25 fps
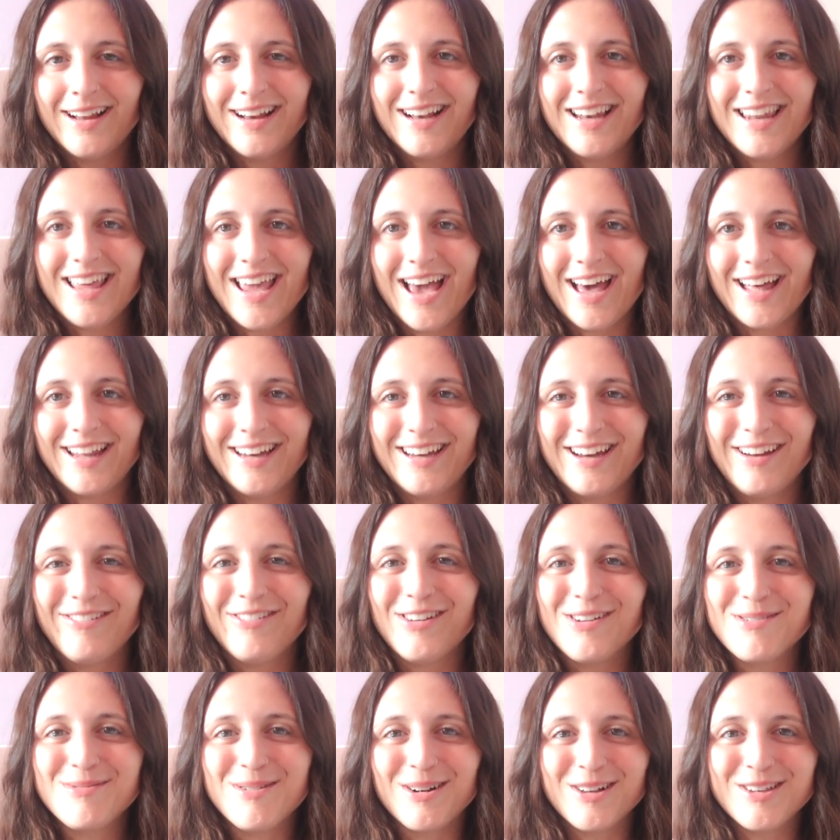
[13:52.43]
Leanne, if
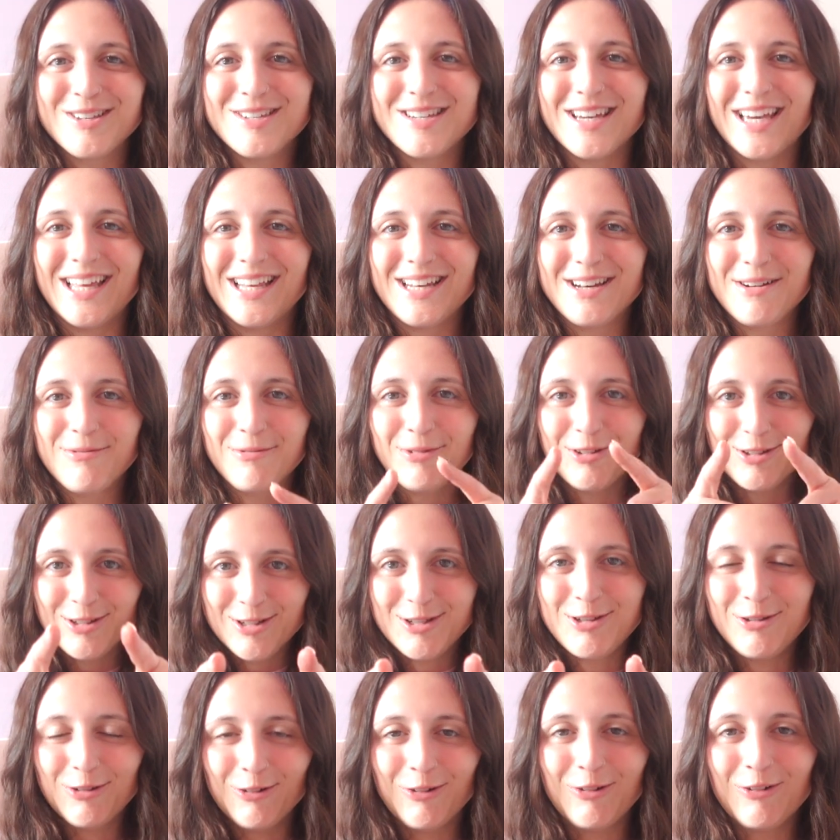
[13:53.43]
you're watching,
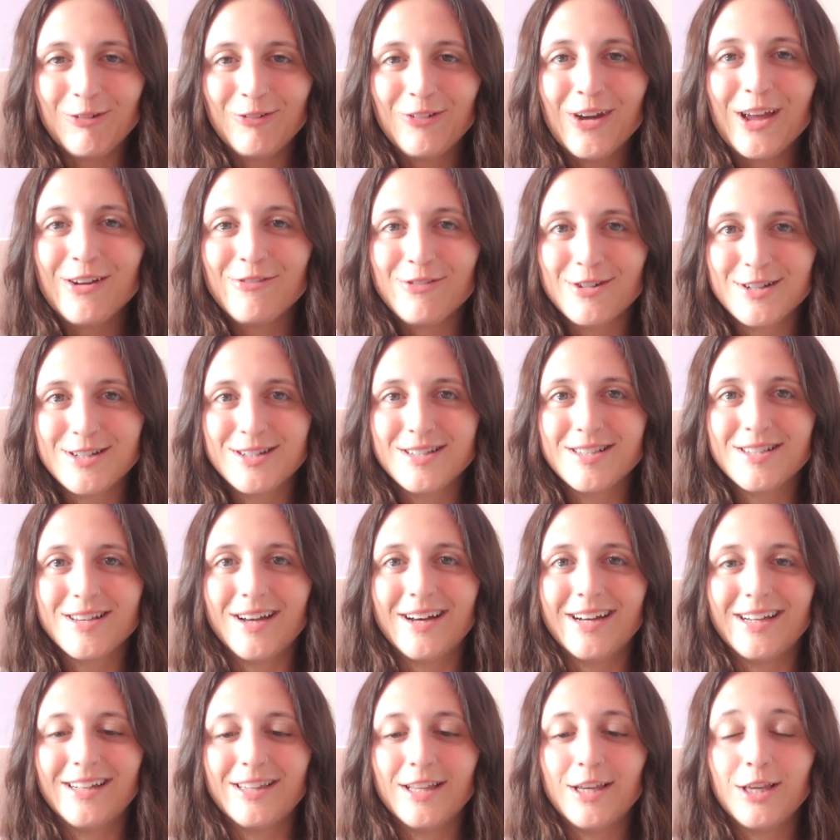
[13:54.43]
what's your favourite
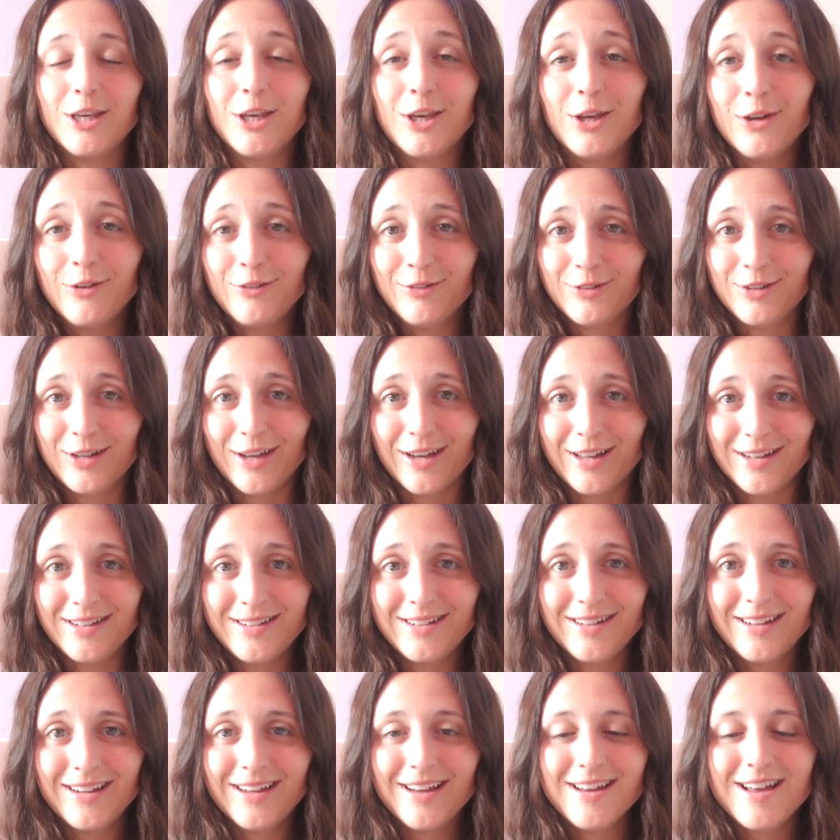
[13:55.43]
design that you've done?